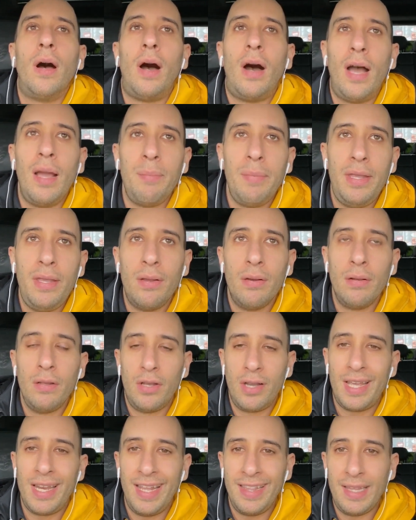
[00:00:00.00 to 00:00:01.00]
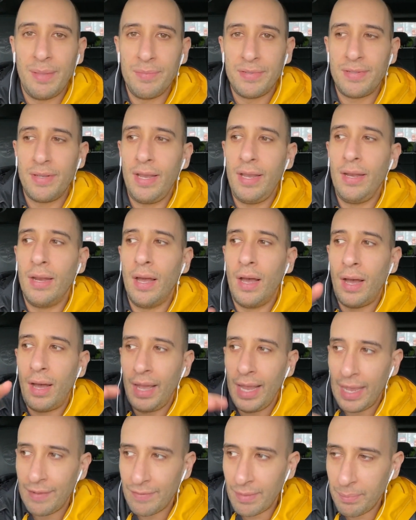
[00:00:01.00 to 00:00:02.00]
I'm here looking at them saying,
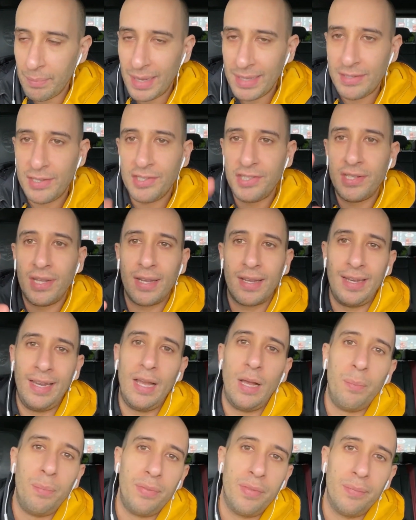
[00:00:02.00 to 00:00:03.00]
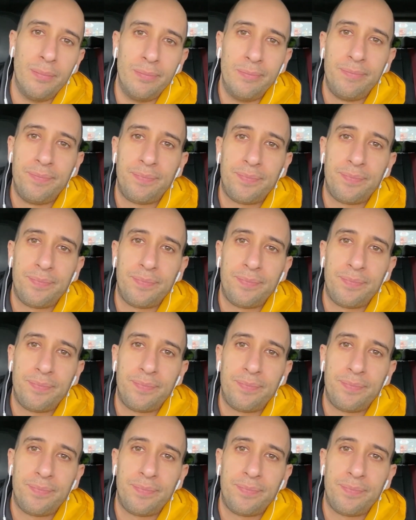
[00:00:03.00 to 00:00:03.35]
I have a message that can help them.